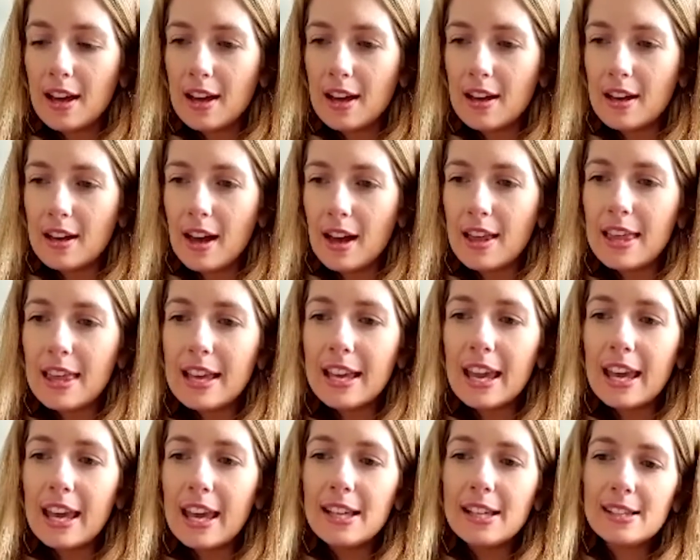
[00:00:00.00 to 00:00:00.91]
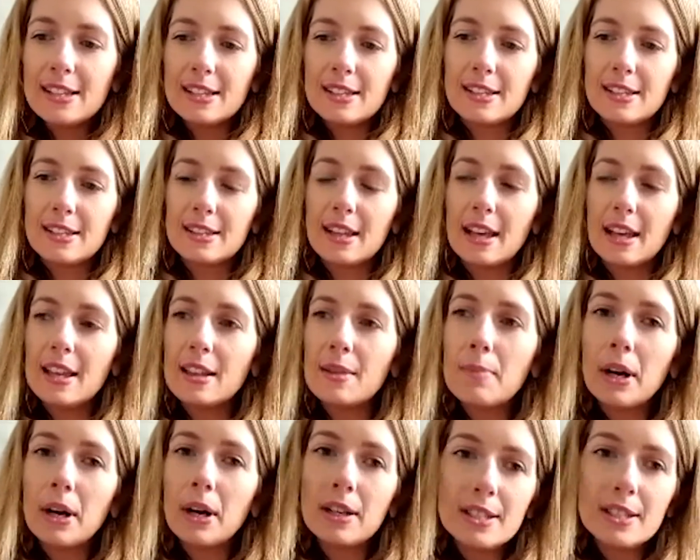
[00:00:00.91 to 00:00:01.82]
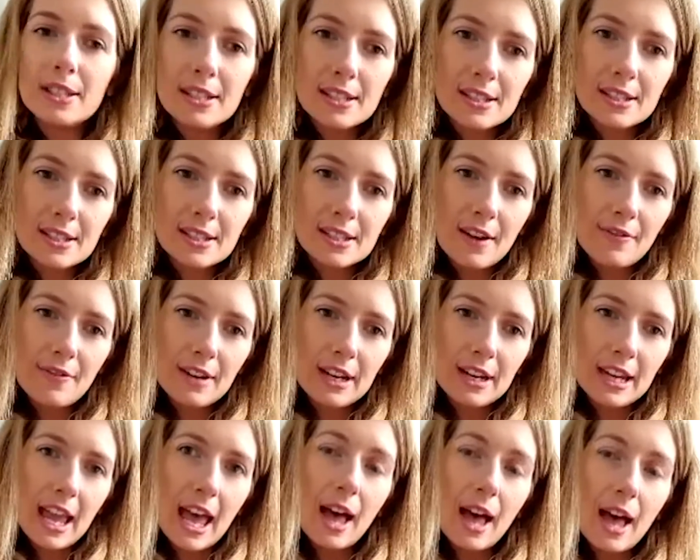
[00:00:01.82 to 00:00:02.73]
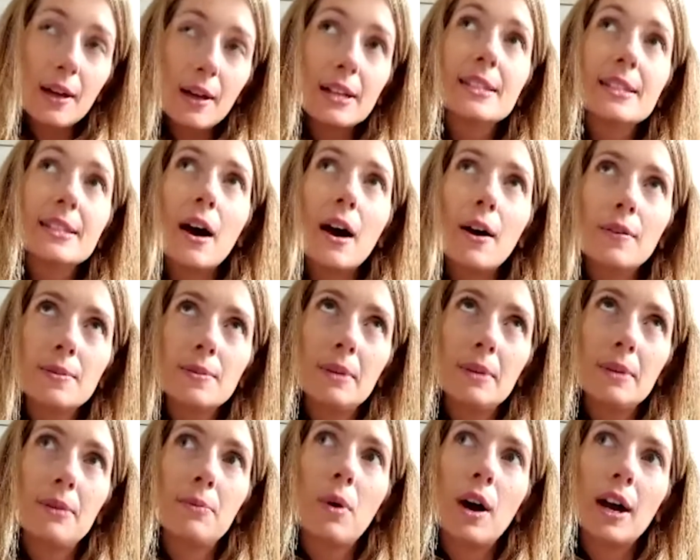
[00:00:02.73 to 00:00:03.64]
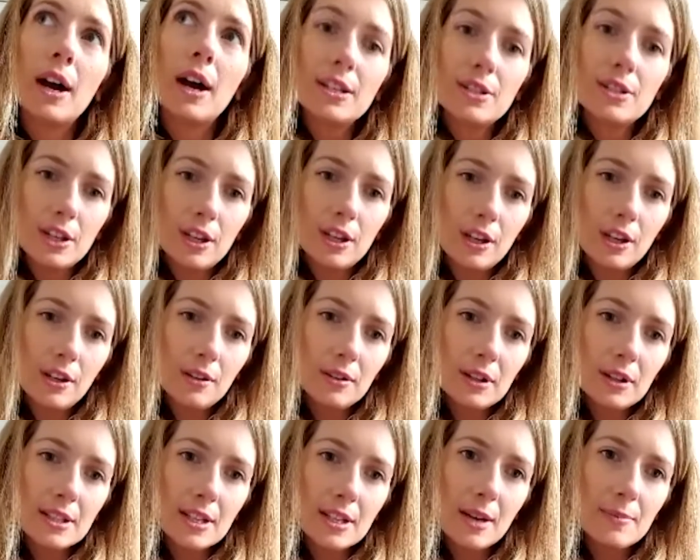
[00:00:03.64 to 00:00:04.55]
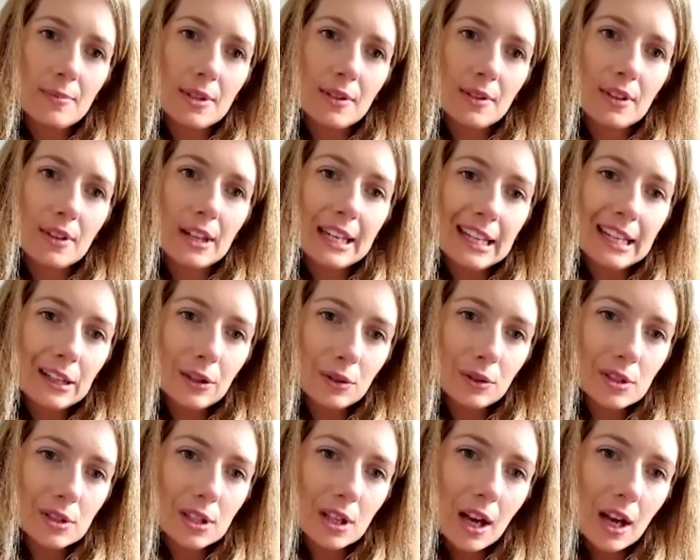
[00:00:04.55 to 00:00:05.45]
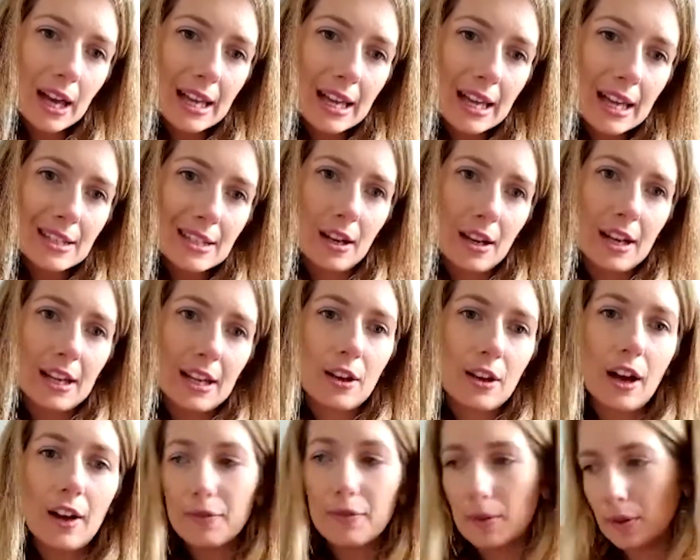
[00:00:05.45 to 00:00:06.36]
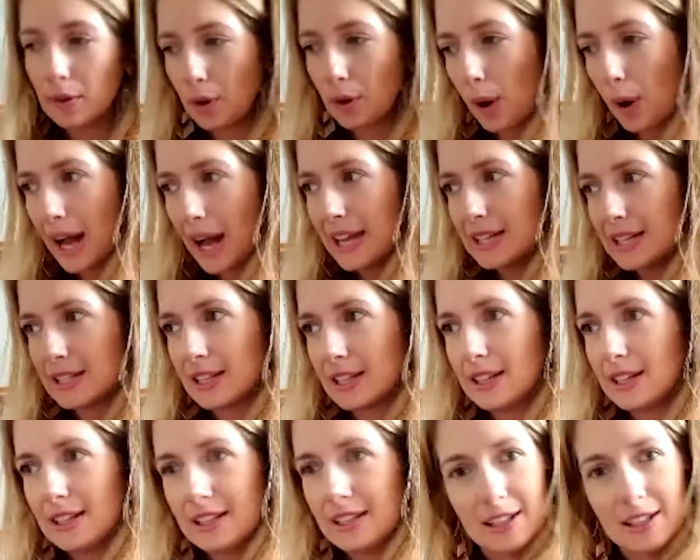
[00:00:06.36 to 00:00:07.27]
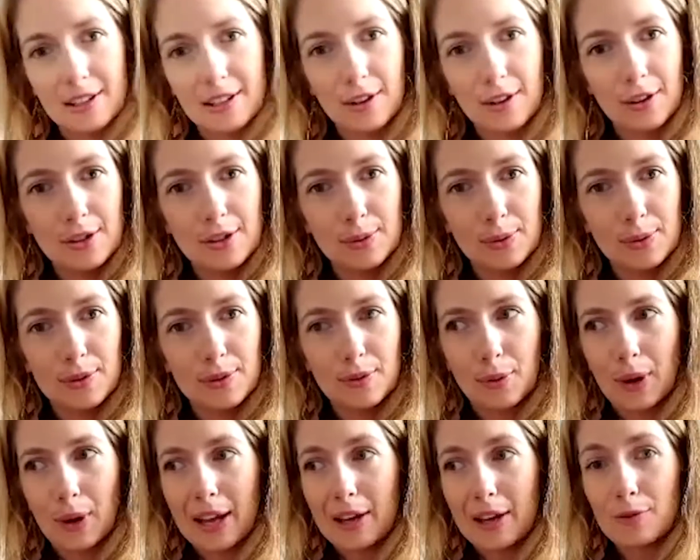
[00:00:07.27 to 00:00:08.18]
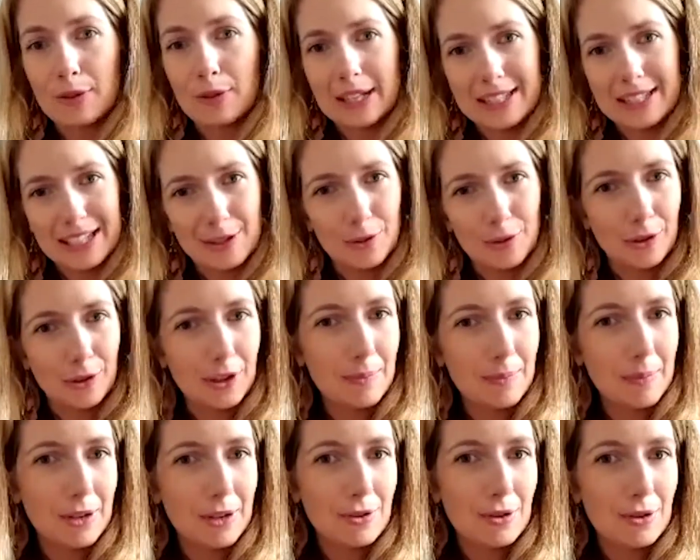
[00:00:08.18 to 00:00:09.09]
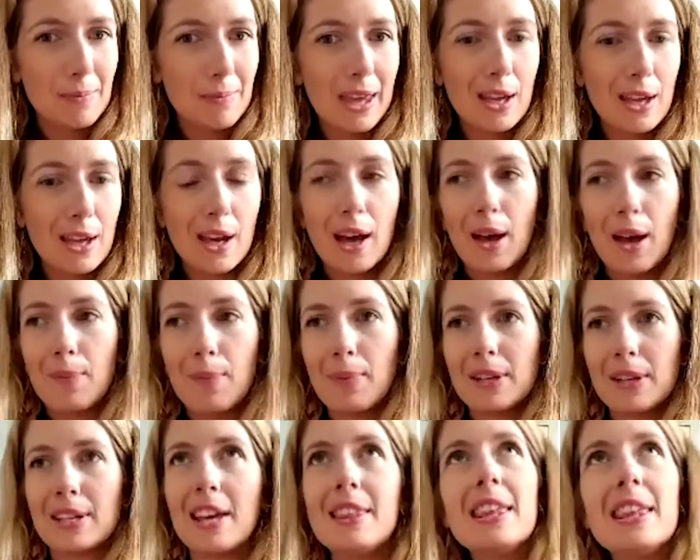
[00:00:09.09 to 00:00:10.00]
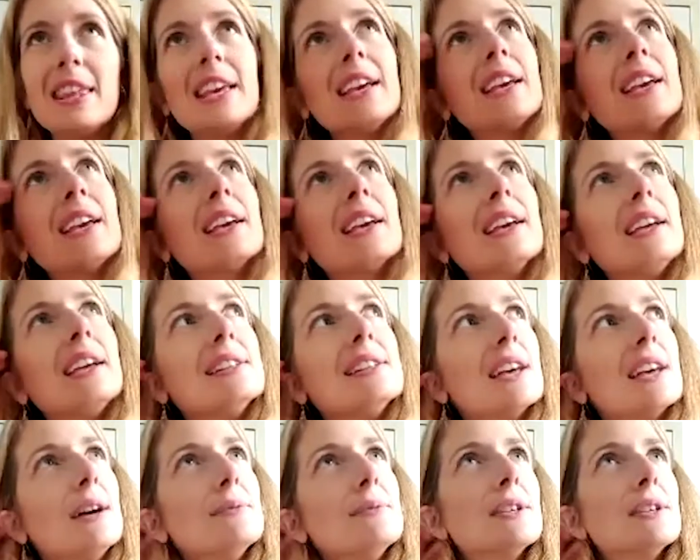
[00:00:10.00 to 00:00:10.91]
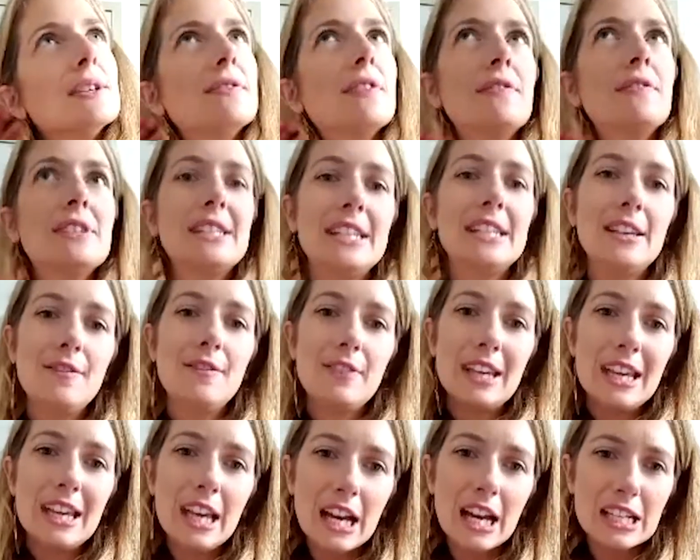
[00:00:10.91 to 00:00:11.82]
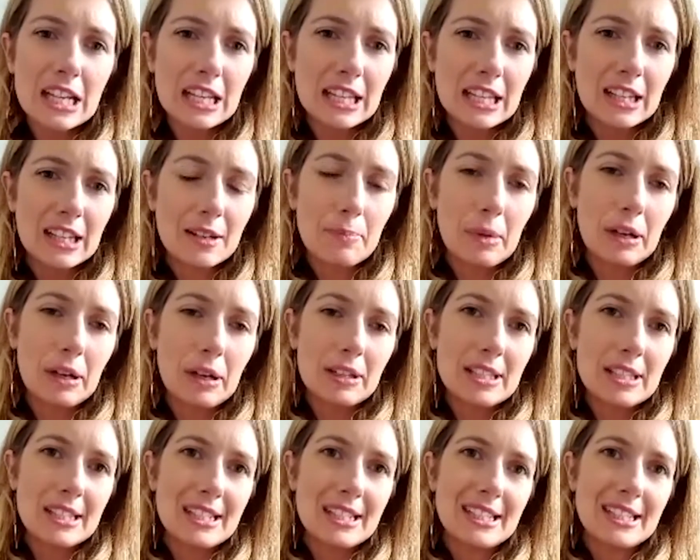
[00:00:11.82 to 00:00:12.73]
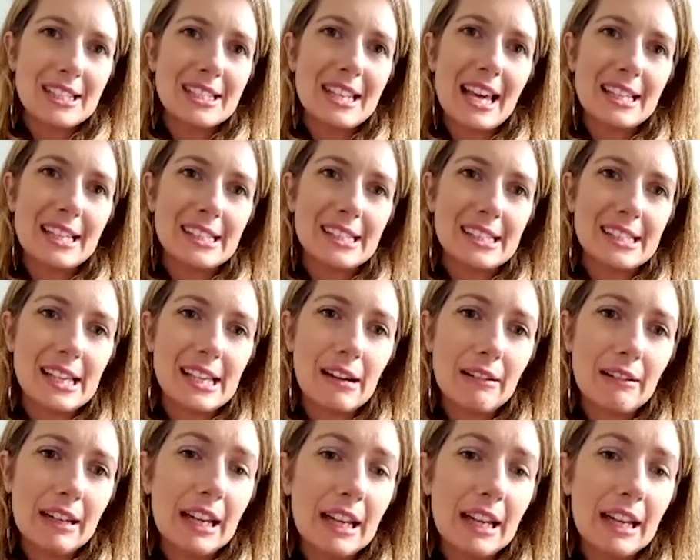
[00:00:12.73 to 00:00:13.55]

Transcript: I think it is. I think the masters definitely has helped me in what I do in terms of the legal side, and I'm quite gritty documentary maker. But I think in terms of other TV, I don't think a masters is necessary.